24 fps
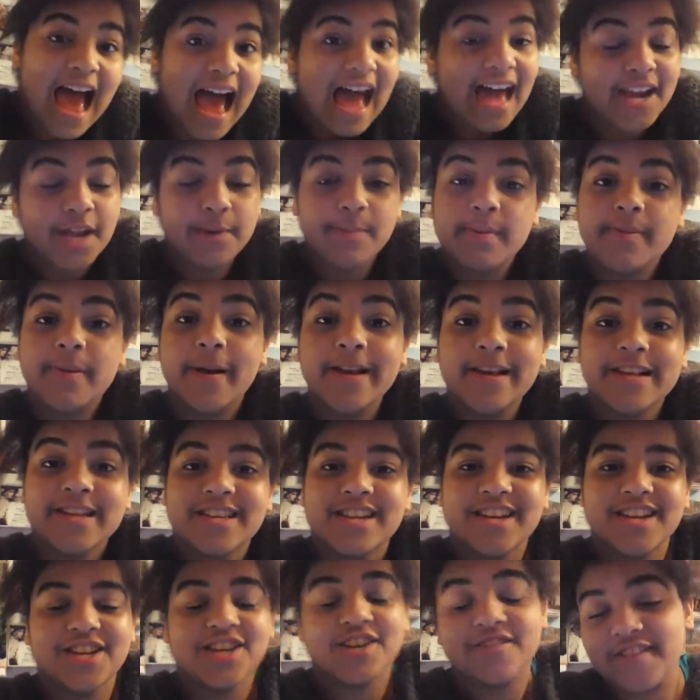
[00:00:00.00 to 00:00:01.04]
And I'll be
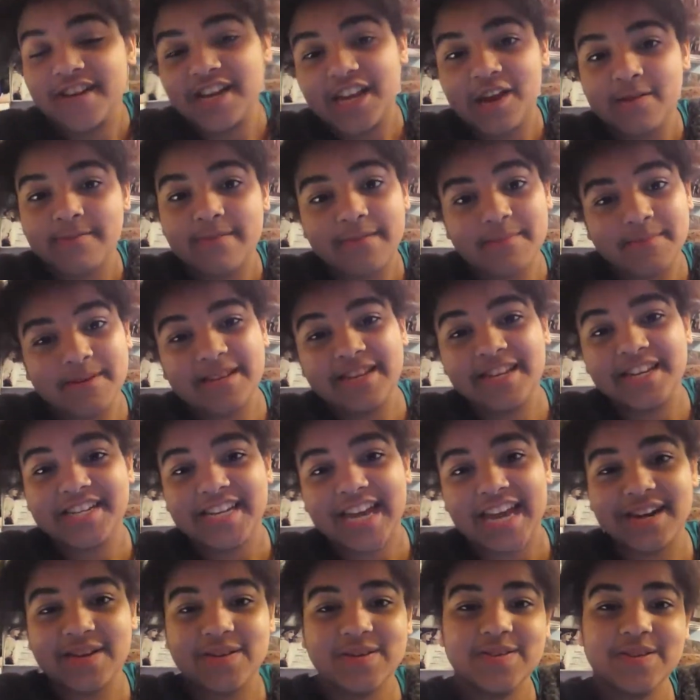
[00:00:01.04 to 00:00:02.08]
posting a new video on my music
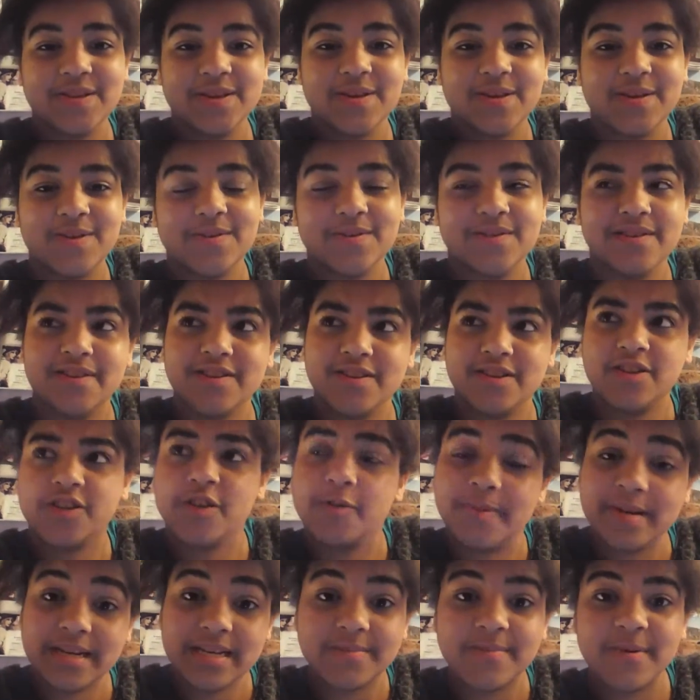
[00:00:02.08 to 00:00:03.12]
channel soon.
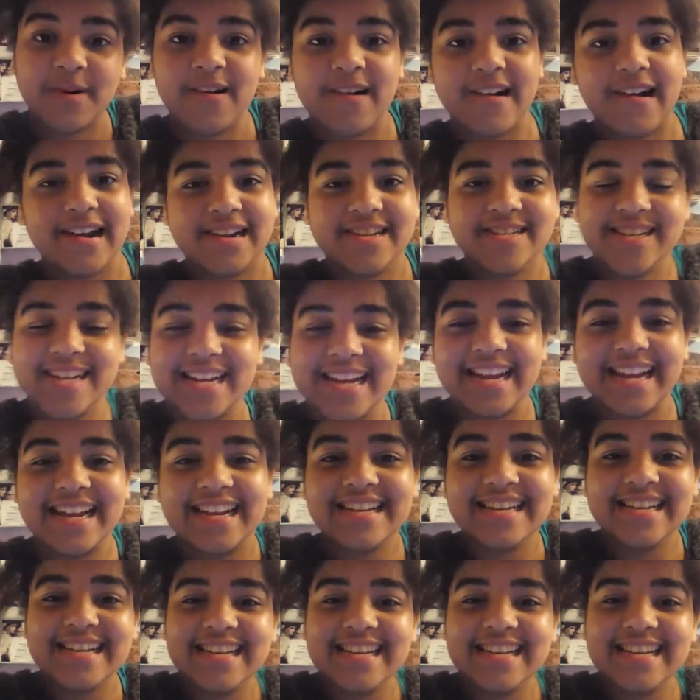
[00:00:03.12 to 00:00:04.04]
Should be tomorrow, actually.